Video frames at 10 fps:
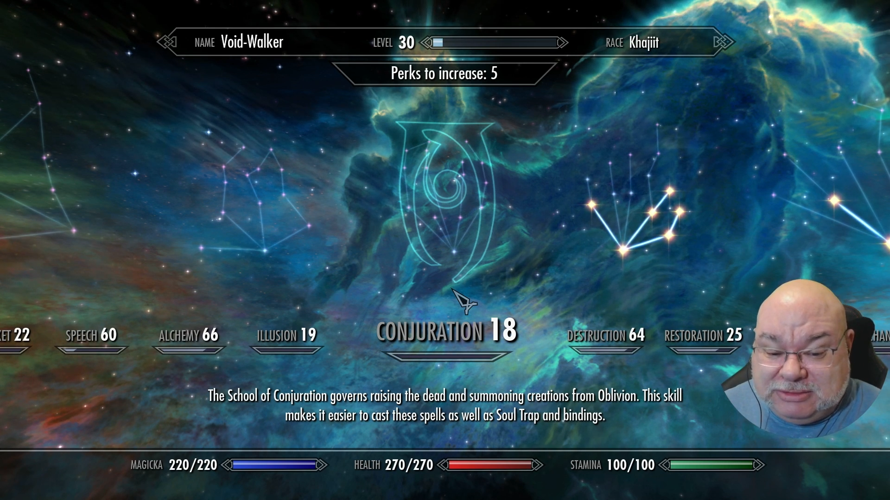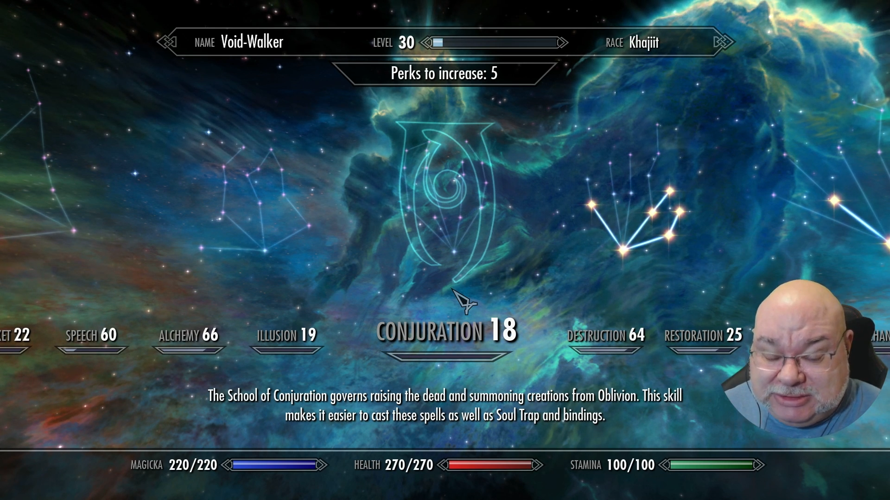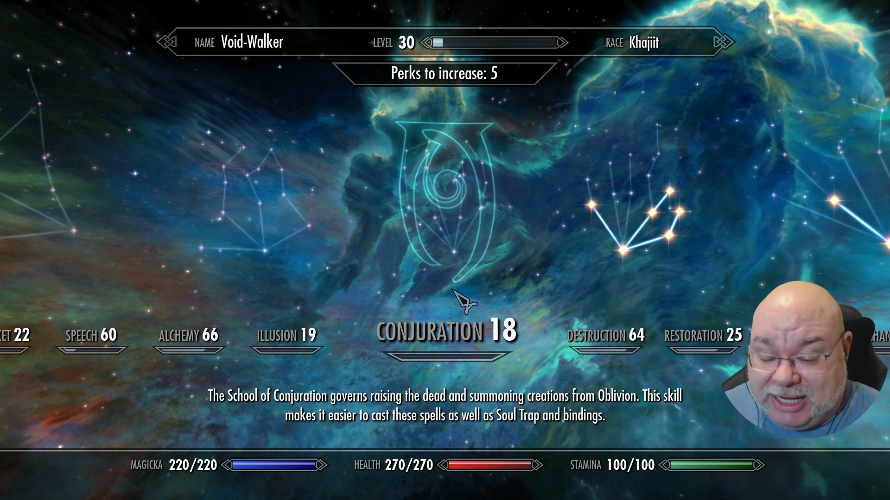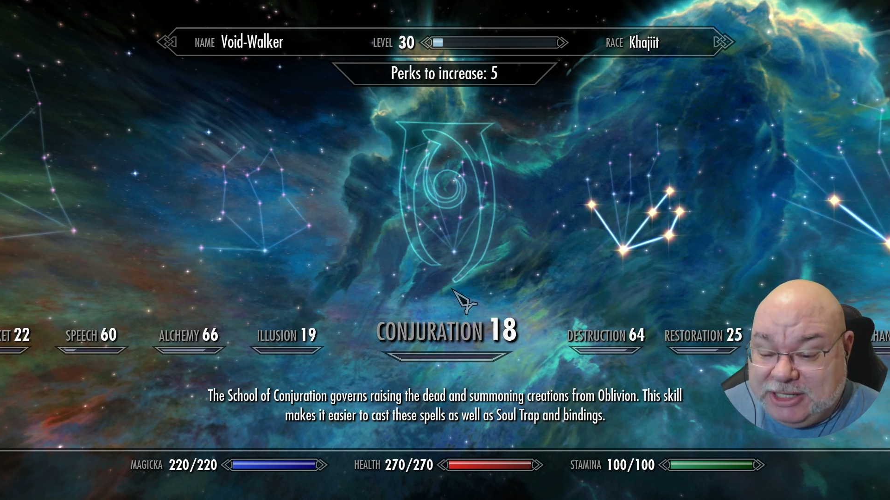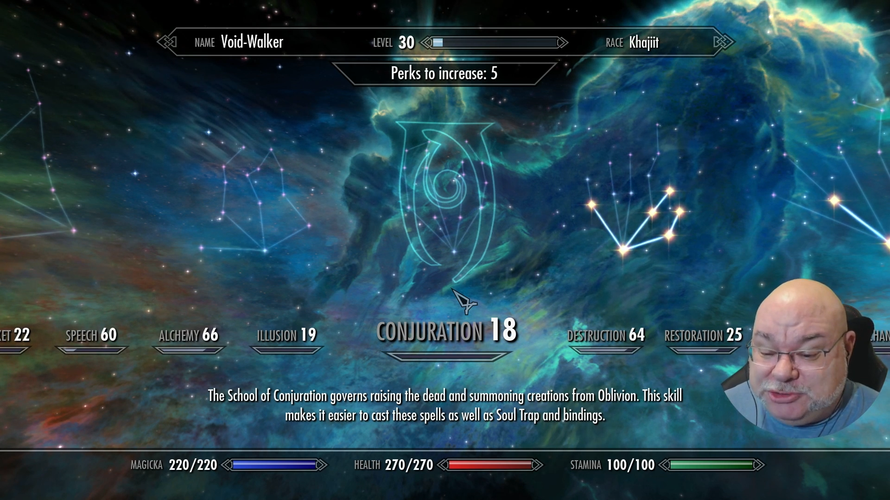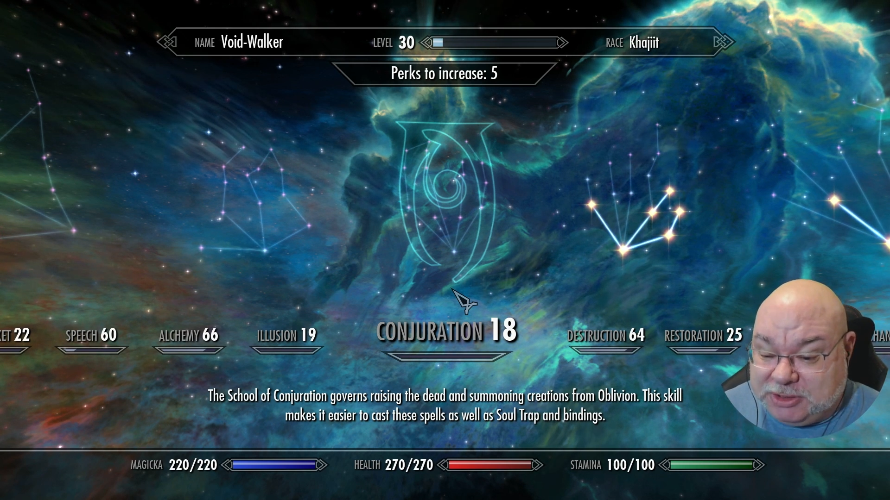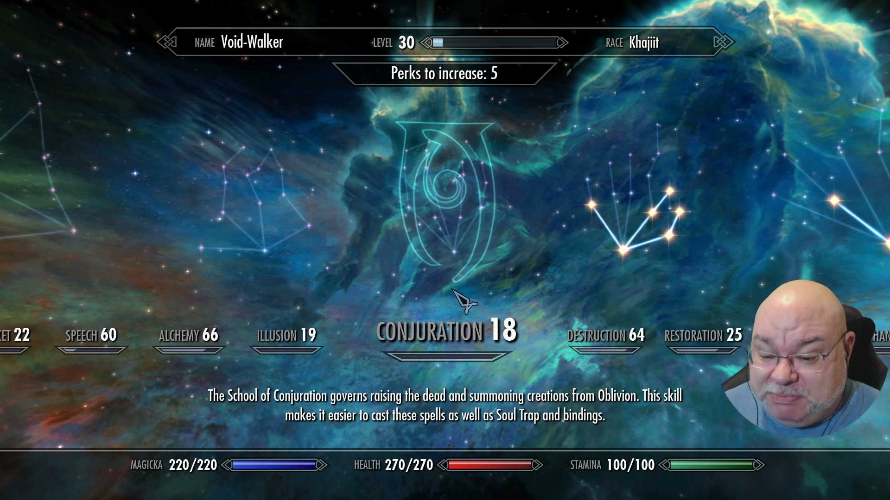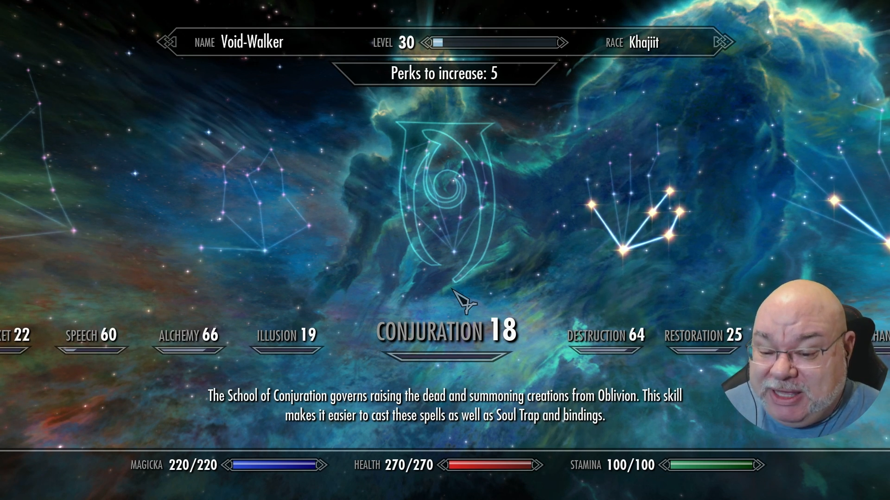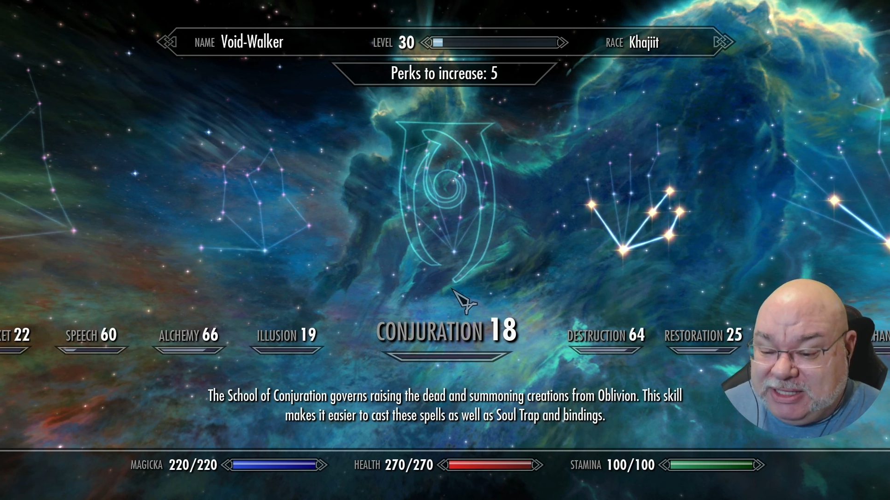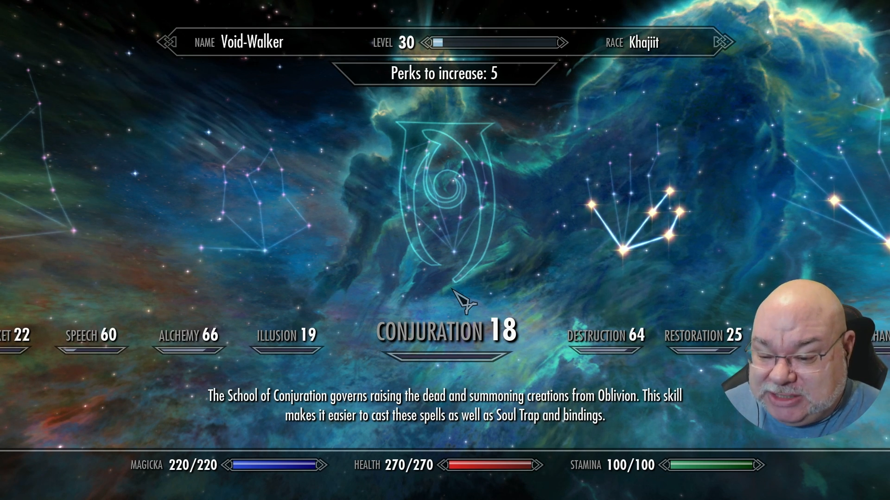Daedric
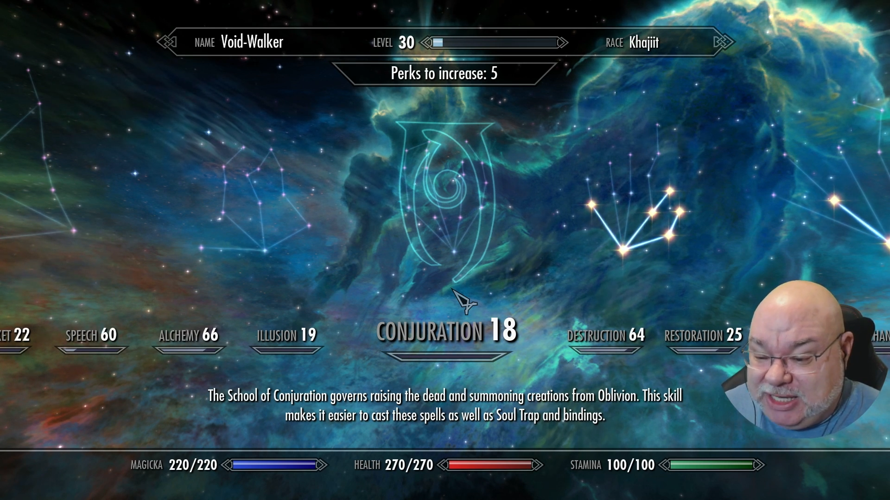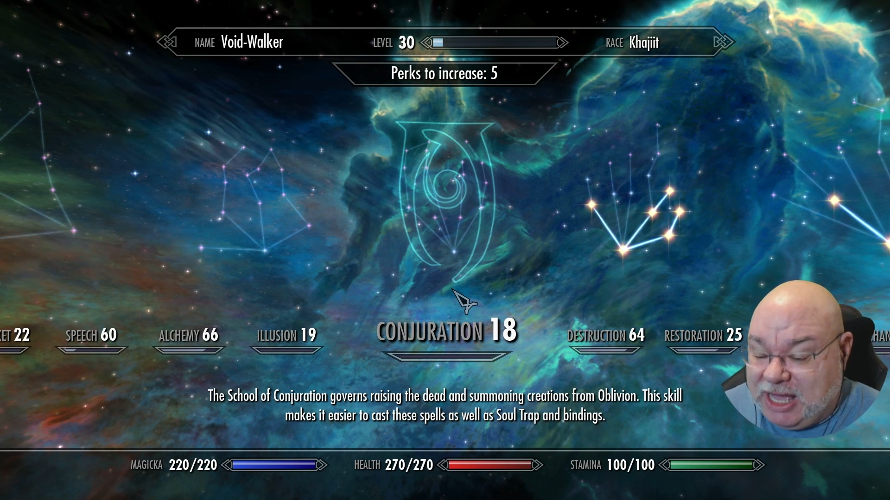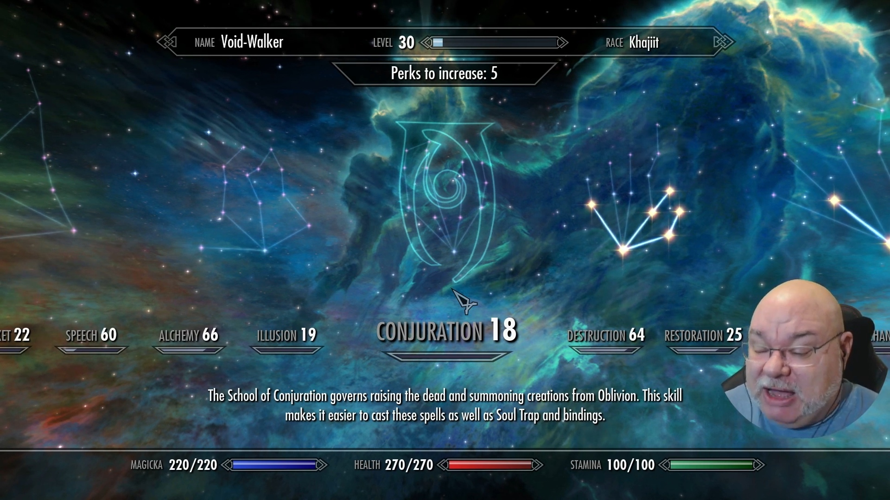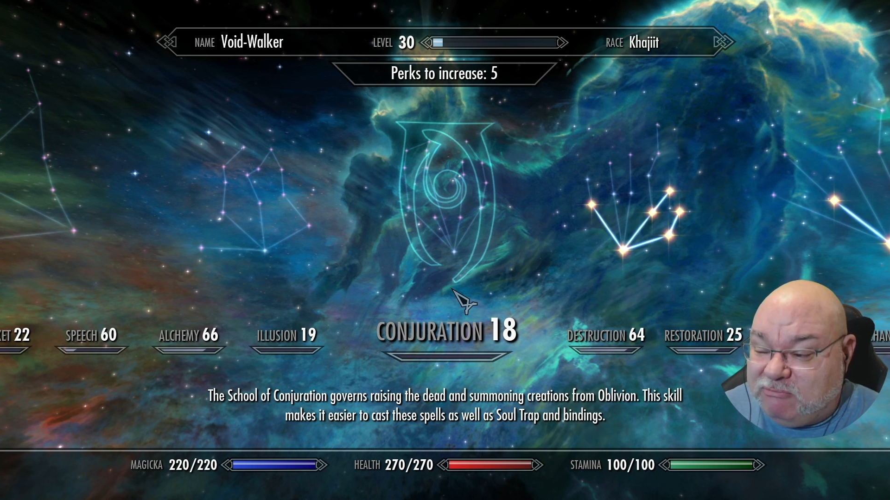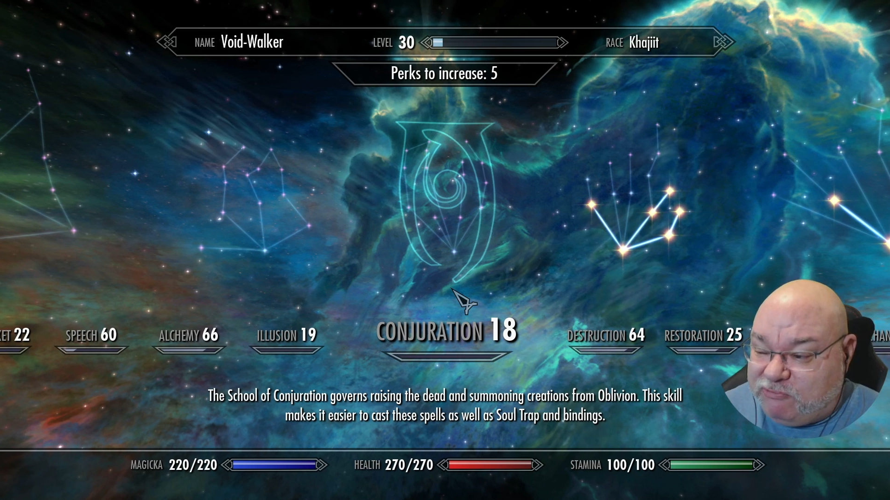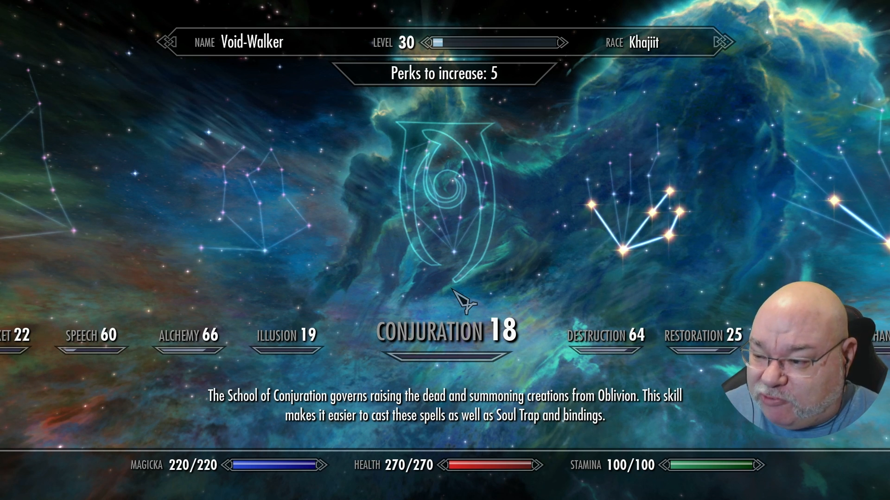beings. They come